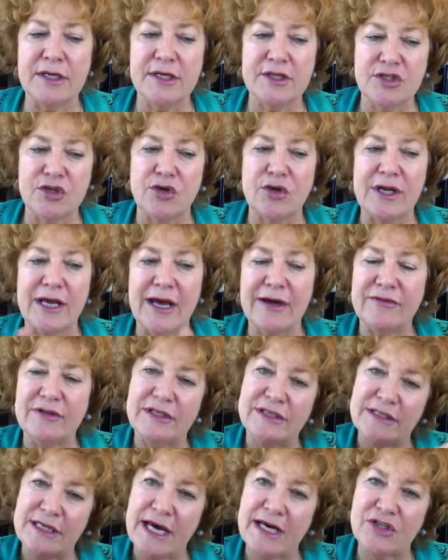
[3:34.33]
So you can have it
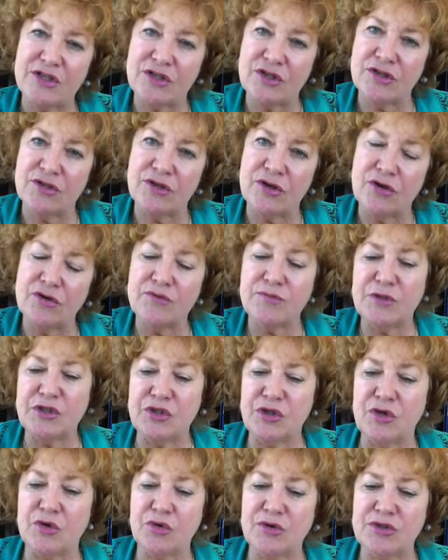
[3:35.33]
attached to the note, but
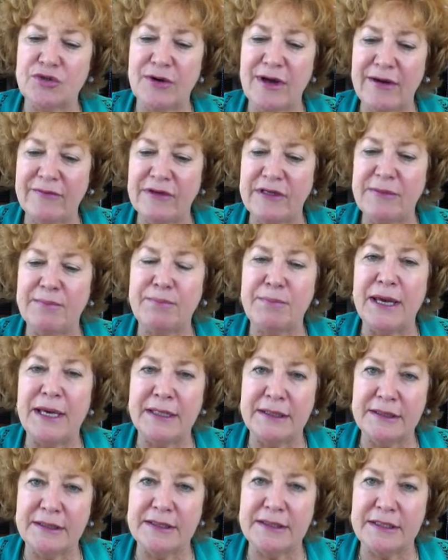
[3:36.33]
you can also have it
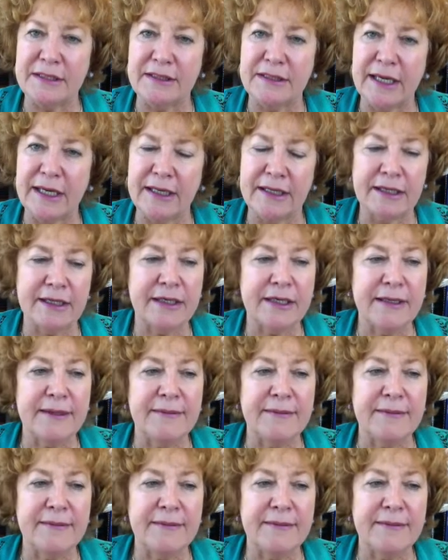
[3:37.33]
embedded as a link.